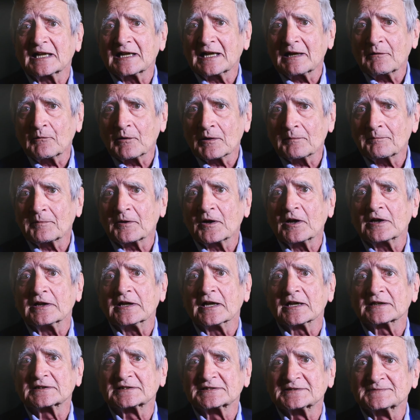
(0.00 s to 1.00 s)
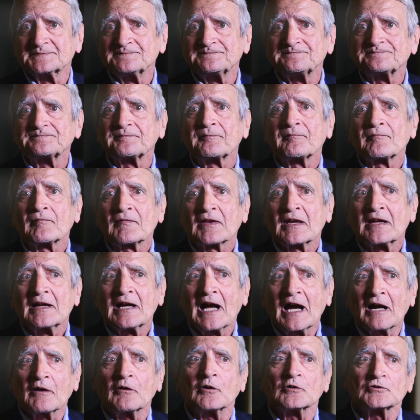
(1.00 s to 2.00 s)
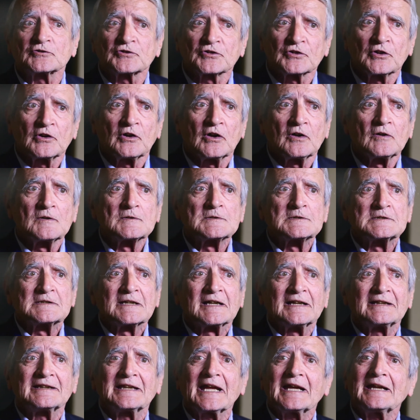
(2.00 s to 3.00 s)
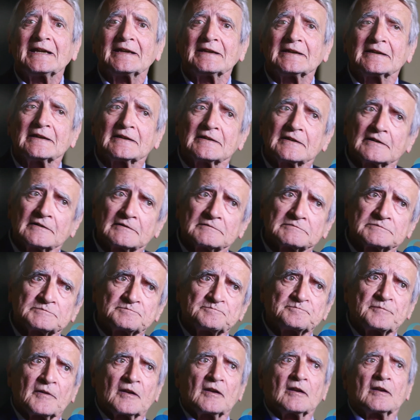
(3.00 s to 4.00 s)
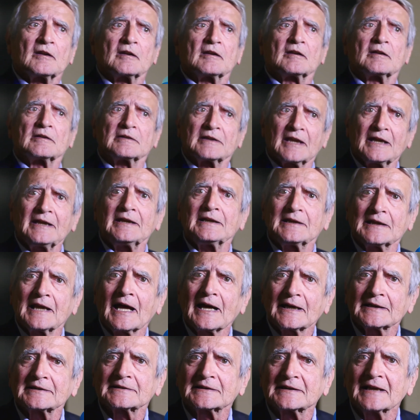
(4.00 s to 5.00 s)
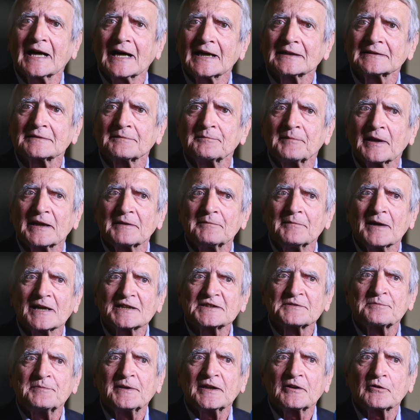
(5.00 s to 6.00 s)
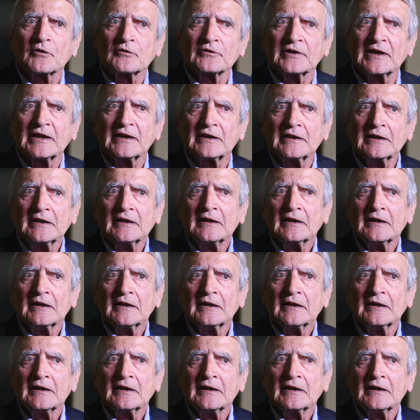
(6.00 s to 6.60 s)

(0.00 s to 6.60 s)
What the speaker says: and our projects, and also they liked that very much because they